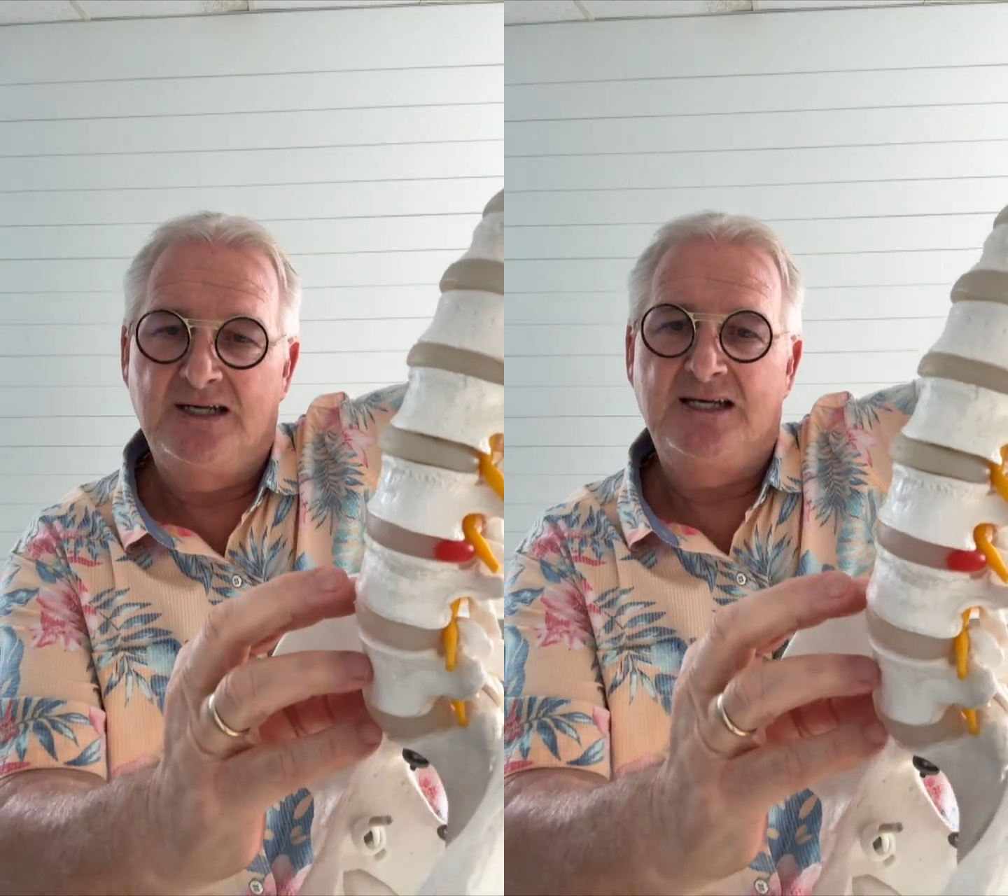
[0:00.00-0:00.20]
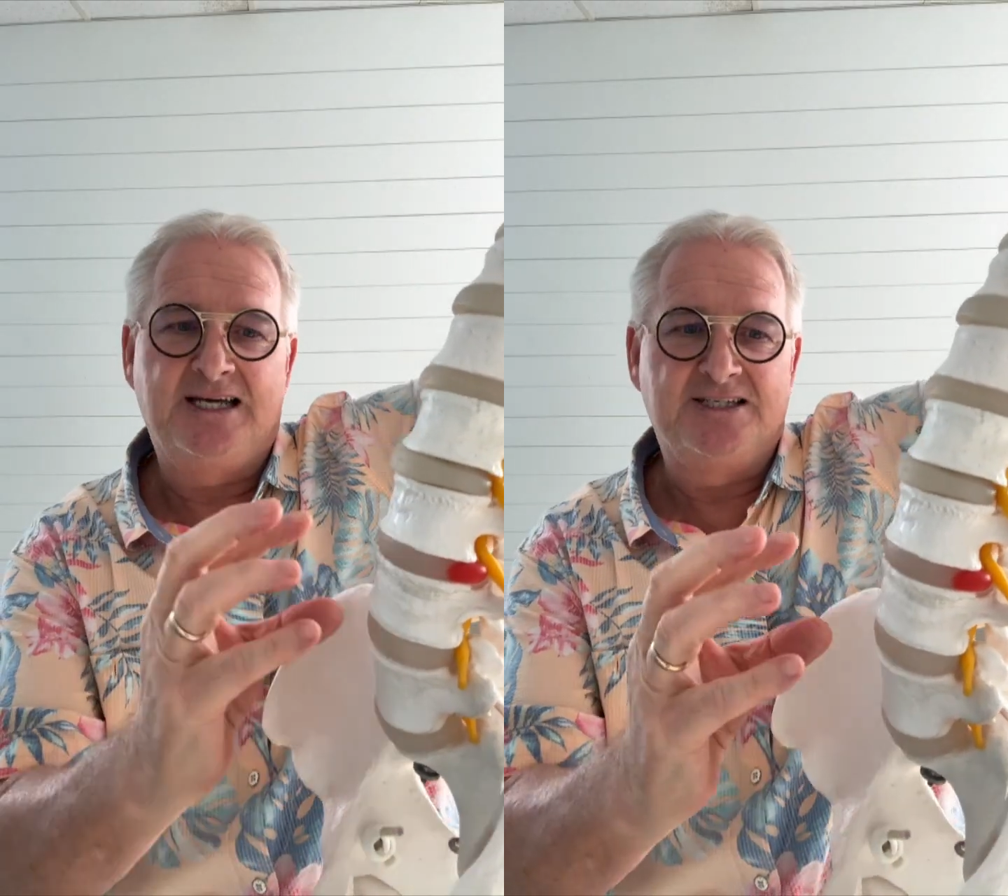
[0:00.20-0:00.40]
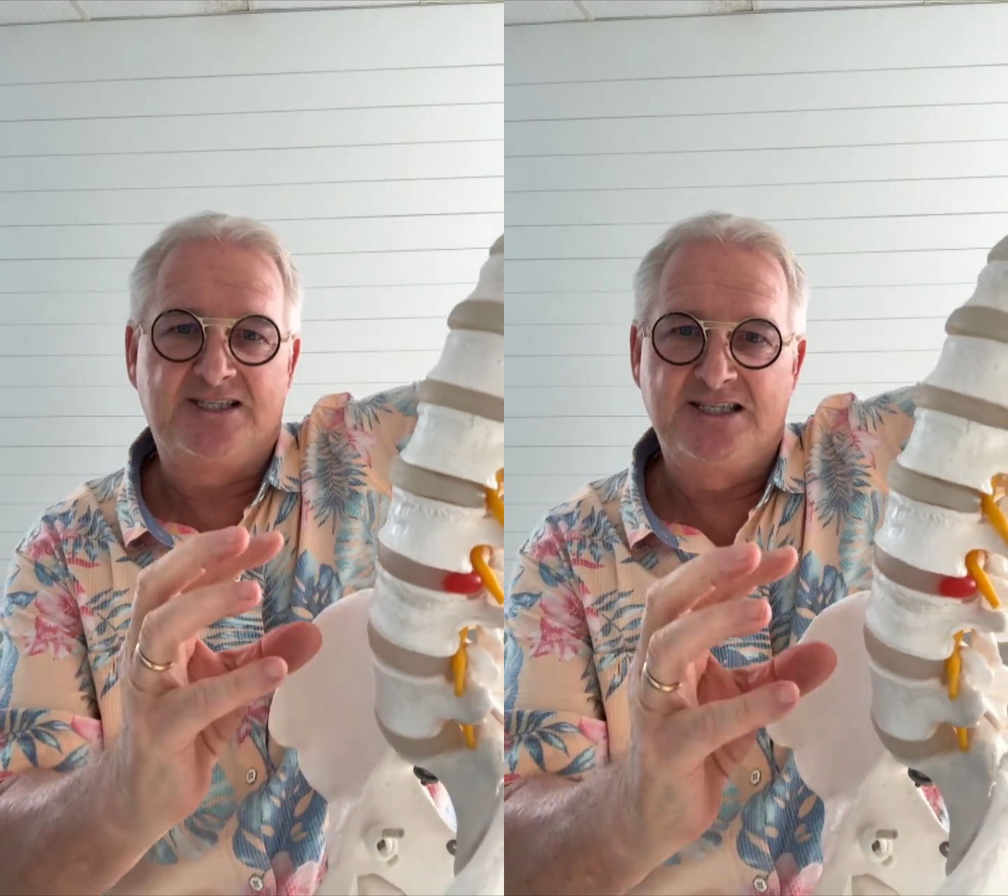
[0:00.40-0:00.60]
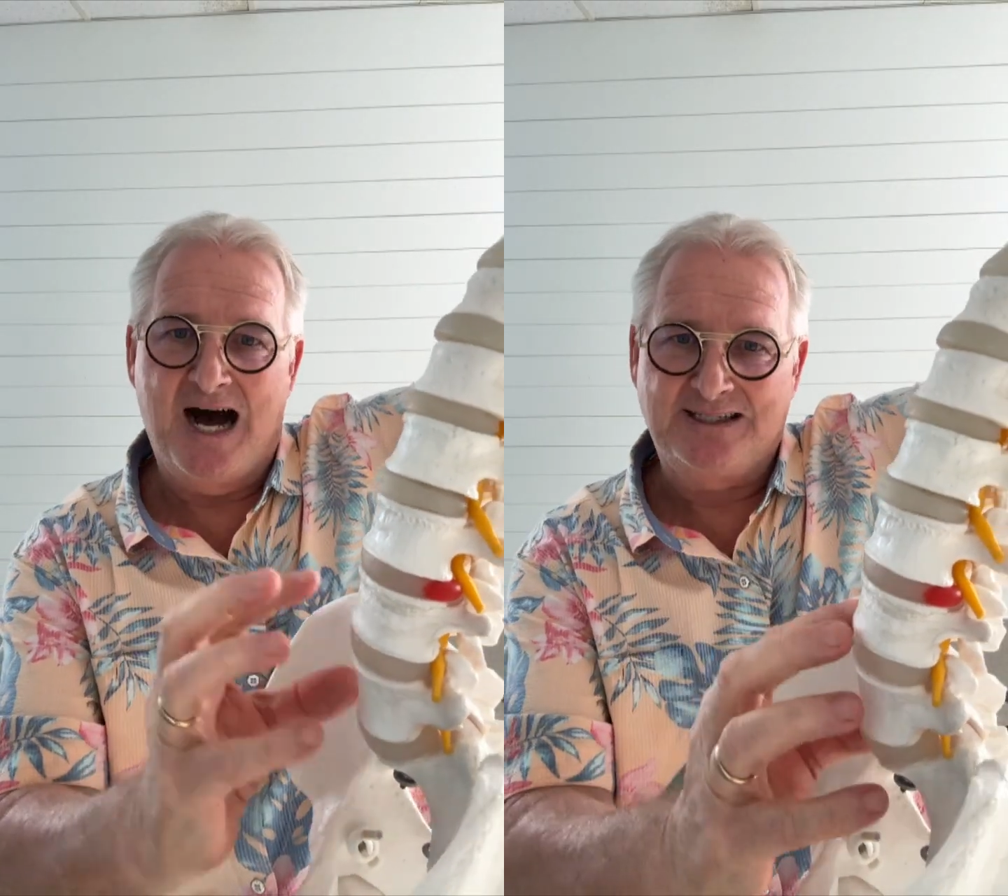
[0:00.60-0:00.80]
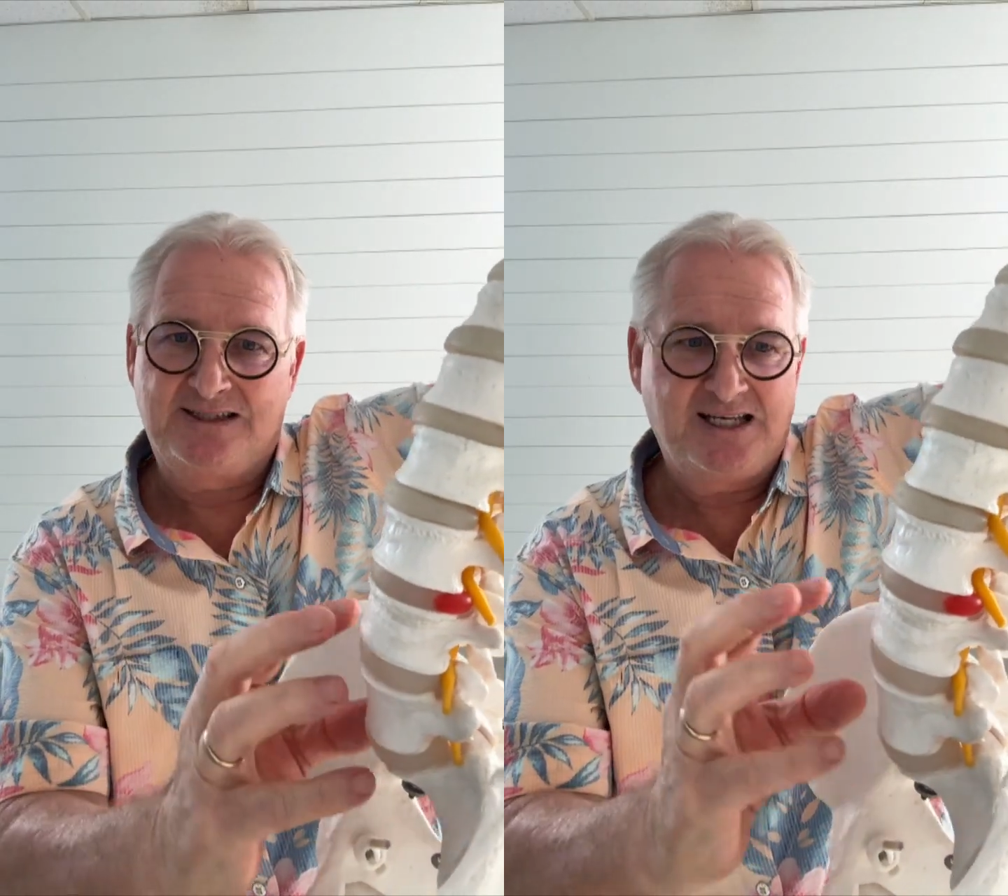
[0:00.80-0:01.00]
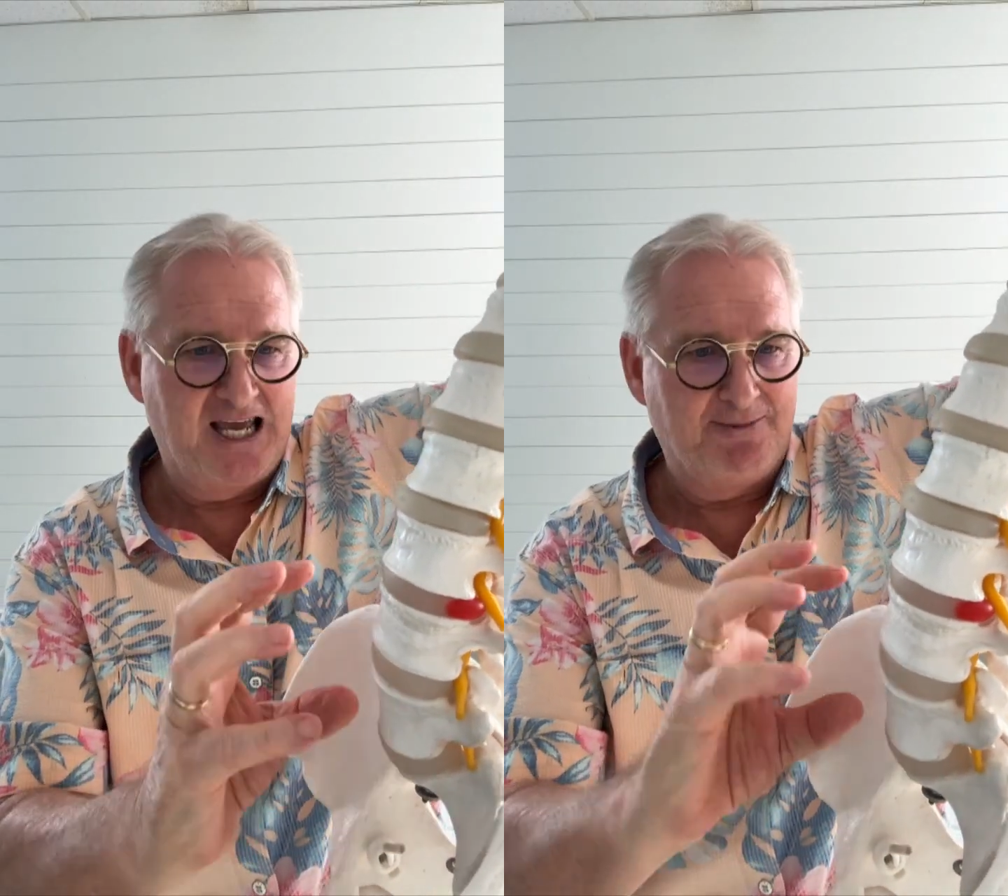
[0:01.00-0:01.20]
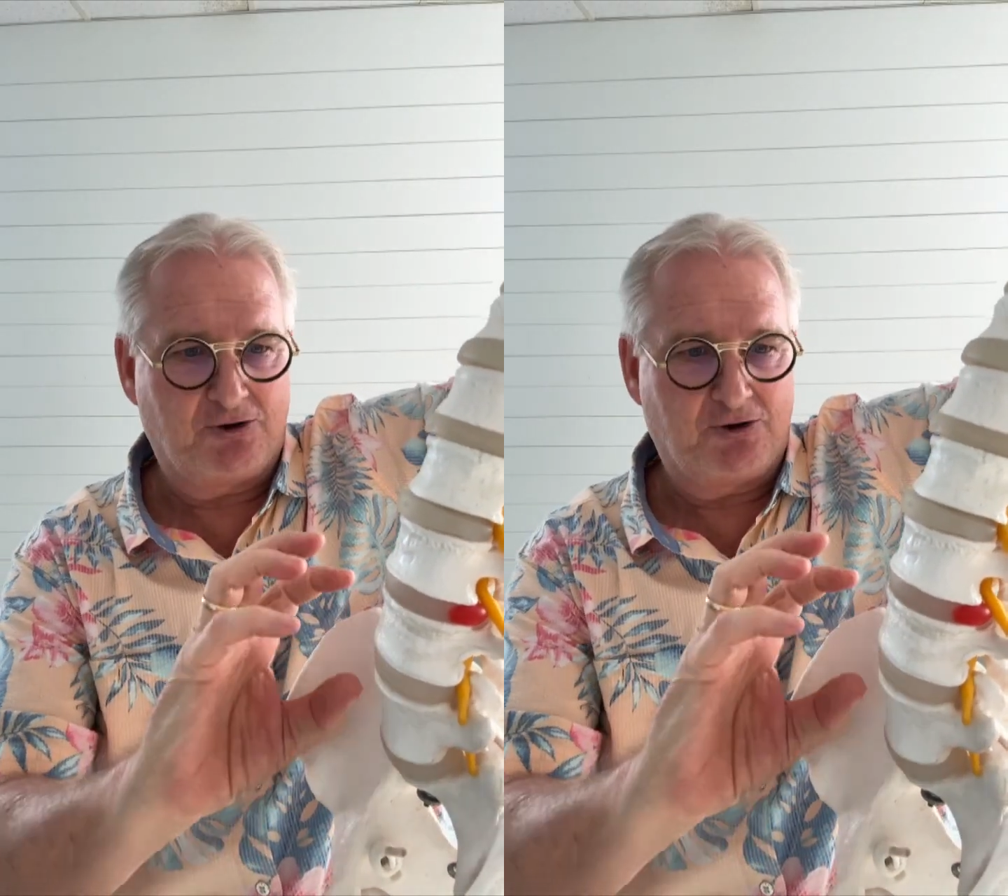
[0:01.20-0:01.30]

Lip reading: is not to keep